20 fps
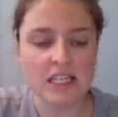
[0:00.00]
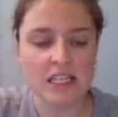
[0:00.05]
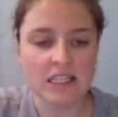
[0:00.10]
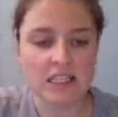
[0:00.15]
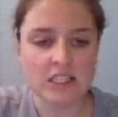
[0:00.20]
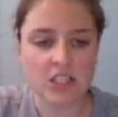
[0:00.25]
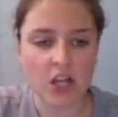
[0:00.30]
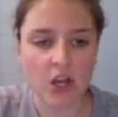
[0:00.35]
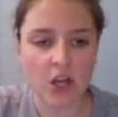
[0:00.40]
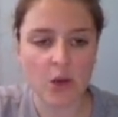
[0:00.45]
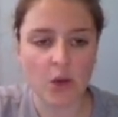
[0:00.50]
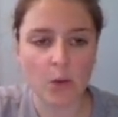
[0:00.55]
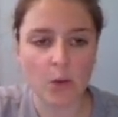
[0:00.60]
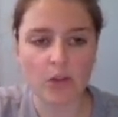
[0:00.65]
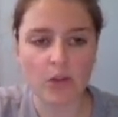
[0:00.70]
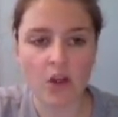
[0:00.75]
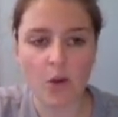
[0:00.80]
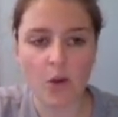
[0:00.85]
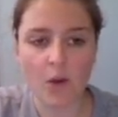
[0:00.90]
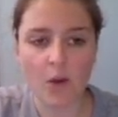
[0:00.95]
So
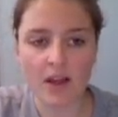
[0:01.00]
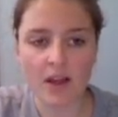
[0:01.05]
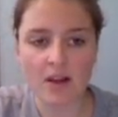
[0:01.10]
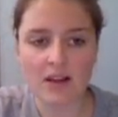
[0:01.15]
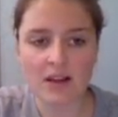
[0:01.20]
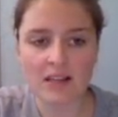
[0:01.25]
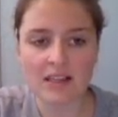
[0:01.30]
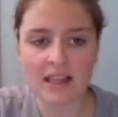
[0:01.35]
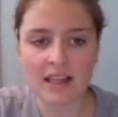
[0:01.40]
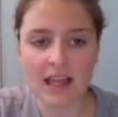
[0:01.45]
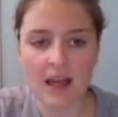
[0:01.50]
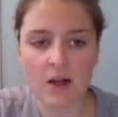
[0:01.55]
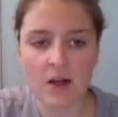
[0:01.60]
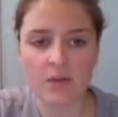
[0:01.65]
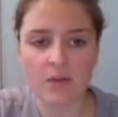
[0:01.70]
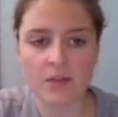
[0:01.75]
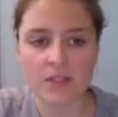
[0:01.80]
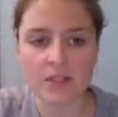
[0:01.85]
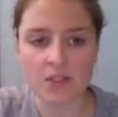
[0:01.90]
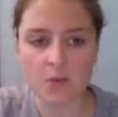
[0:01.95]
although I can't count
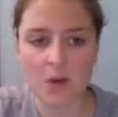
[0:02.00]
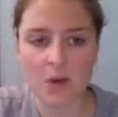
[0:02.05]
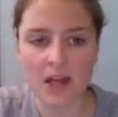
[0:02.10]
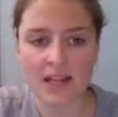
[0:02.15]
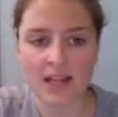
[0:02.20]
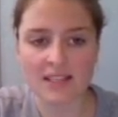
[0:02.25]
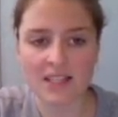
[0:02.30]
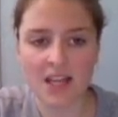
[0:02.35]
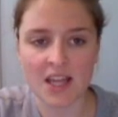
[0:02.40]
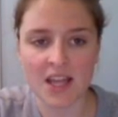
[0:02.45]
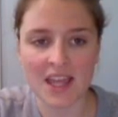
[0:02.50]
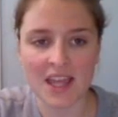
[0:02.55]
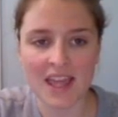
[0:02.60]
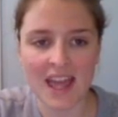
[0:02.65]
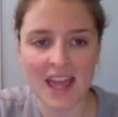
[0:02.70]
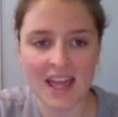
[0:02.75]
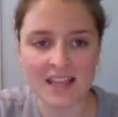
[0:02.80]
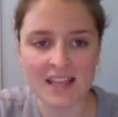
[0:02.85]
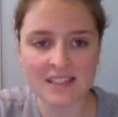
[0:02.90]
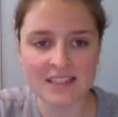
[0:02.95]
the squares, I
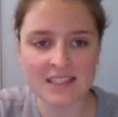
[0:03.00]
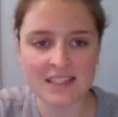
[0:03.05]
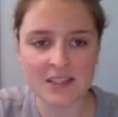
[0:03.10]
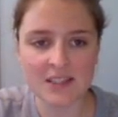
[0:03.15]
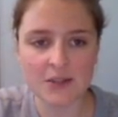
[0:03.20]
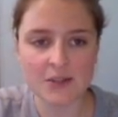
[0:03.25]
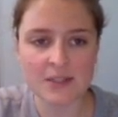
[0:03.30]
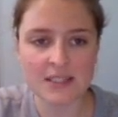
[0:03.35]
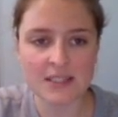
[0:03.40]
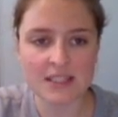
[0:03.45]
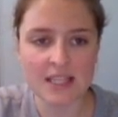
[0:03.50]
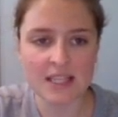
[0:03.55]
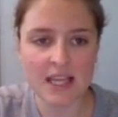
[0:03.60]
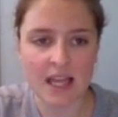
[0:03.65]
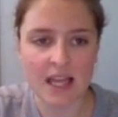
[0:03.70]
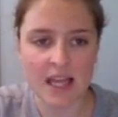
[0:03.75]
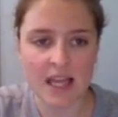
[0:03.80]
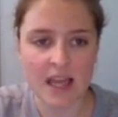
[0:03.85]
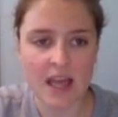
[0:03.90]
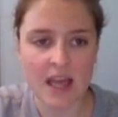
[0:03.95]
can still
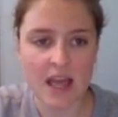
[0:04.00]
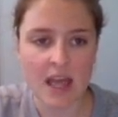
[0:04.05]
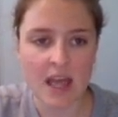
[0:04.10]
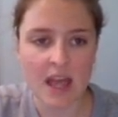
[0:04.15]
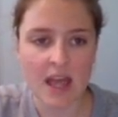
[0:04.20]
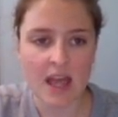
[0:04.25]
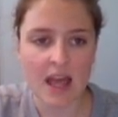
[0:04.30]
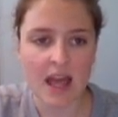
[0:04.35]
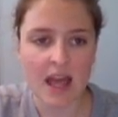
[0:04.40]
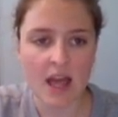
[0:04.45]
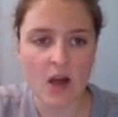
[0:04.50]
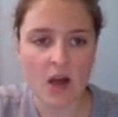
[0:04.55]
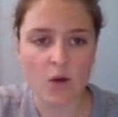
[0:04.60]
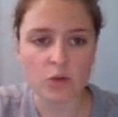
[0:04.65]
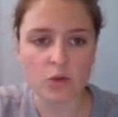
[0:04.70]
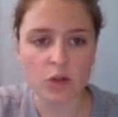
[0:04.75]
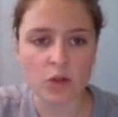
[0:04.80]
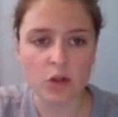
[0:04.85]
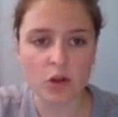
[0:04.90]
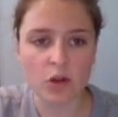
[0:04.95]
see how
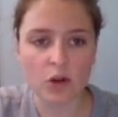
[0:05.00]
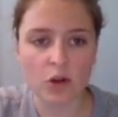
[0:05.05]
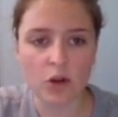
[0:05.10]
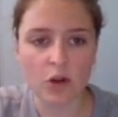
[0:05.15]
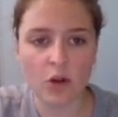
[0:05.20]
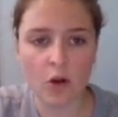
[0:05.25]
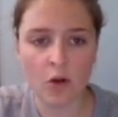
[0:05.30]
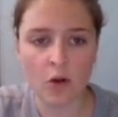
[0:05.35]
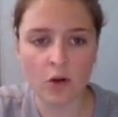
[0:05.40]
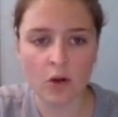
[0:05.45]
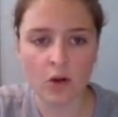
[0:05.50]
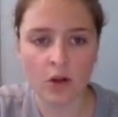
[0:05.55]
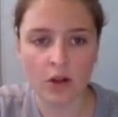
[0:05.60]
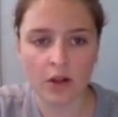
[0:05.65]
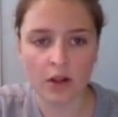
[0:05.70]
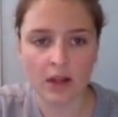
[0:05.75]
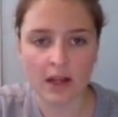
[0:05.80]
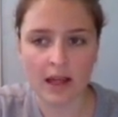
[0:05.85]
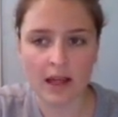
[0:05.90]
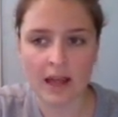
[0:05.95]
long
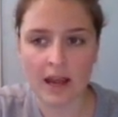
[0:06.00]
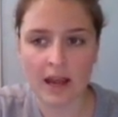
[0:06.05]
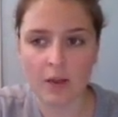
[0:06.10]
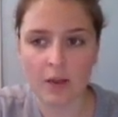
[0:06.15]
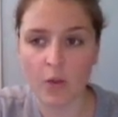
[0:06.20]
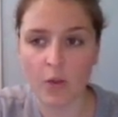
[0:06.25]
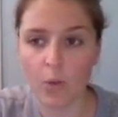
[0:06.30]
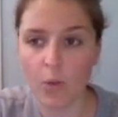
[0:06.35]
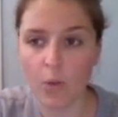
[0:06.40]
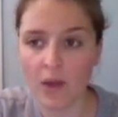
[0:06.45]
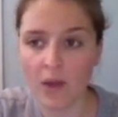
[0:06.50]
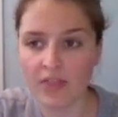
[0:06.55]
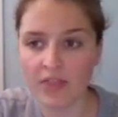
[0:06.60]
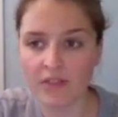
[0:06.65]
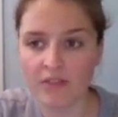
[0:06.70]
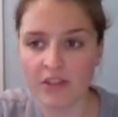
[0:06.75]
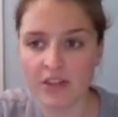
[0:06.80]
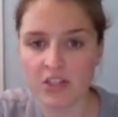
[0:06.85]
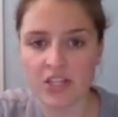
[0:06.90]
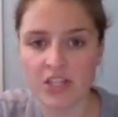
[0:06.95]
and the width
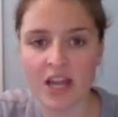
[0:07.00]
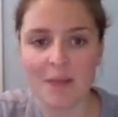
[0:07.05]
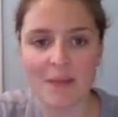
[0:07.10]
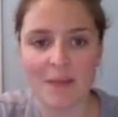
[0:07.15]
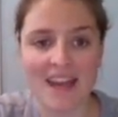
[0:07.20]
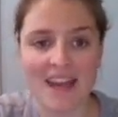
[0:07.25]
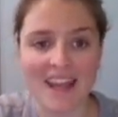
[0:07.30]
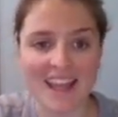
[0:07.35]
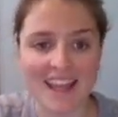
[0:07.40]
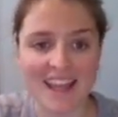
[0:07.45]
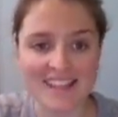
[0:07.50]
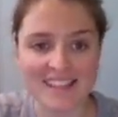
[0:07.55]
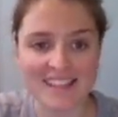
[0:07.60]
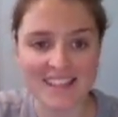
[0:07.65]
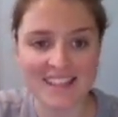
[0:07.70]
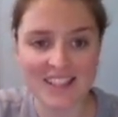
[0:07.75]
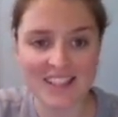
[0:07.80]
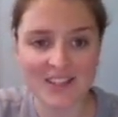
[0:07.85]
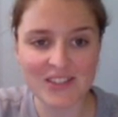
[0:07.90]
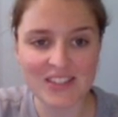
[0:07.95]
of the shape, and I can
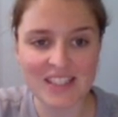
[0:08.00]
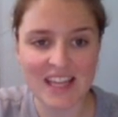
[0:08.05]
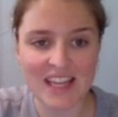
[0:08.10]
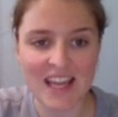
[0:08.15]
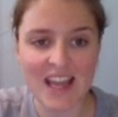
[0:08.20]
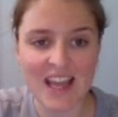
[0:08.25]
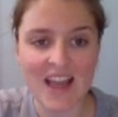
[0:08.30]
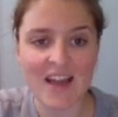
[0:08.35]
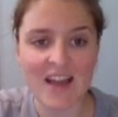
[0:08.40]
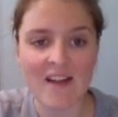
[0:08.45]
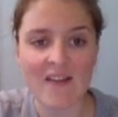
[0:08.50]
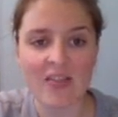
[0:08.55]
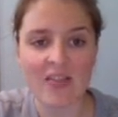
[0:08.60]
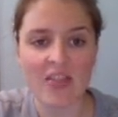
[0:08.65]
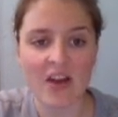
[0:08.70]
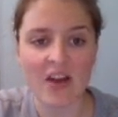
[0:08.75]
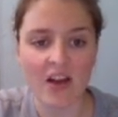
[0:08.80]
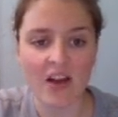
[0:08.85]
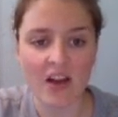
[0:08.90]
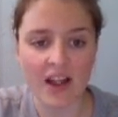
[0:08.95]
still see
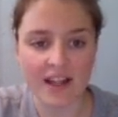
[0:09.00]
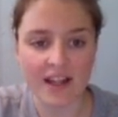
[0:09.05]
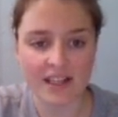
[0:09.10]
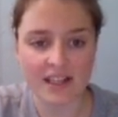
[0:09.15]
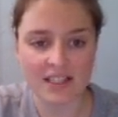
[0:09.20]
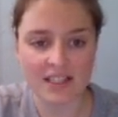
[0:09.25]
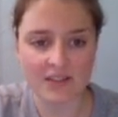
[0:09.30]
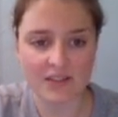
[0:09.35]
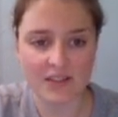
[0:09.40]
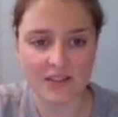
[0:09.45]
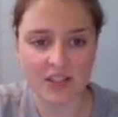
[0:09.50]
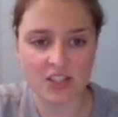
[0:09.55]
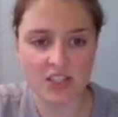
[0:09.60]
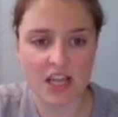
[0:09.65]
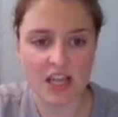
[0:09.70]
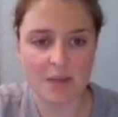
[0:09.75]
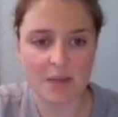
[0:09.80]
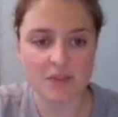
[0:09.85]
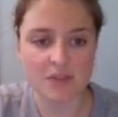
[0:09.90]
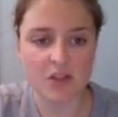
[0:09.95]
the height of the
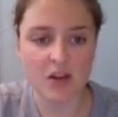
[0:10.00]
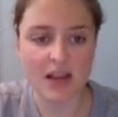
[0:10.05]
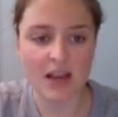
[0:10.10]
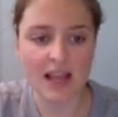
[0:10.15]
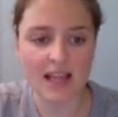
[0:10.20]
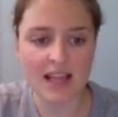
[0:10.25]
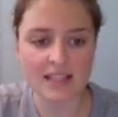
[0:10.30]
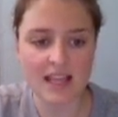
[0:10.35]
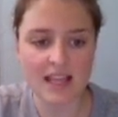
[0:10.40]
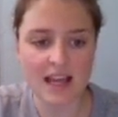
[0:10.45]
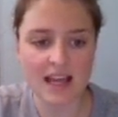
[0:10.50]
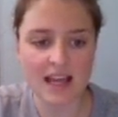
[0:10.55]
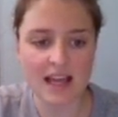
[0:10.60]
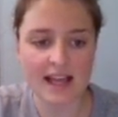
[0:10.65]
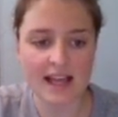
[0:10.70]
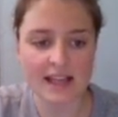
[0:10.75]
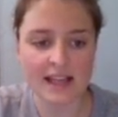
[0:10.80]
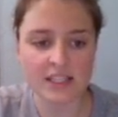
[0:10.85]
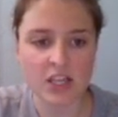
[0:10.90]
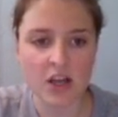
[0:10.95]
shape. So let's
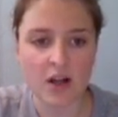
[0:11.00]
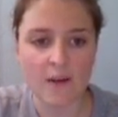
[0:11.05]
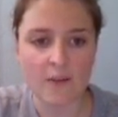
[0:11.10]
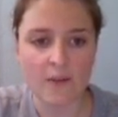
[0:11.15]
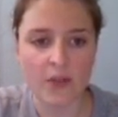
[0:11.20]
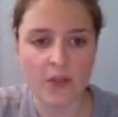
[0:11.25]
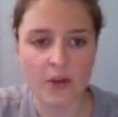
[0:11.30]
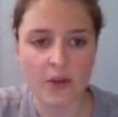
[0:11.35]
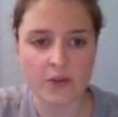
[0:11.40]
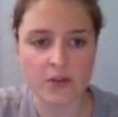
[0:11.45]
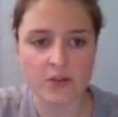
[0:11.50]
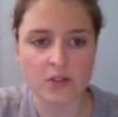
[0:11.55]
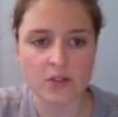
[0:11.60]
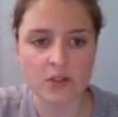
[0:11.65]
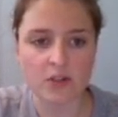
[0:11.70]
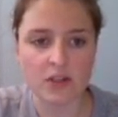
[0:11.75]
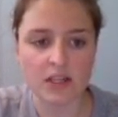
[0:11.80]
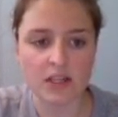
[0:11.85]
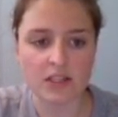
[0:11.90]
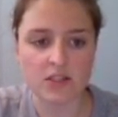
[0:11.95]
add those two
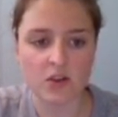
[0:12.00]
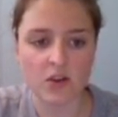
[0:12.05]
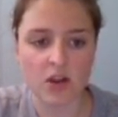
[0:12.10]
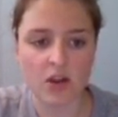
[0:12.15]
things on.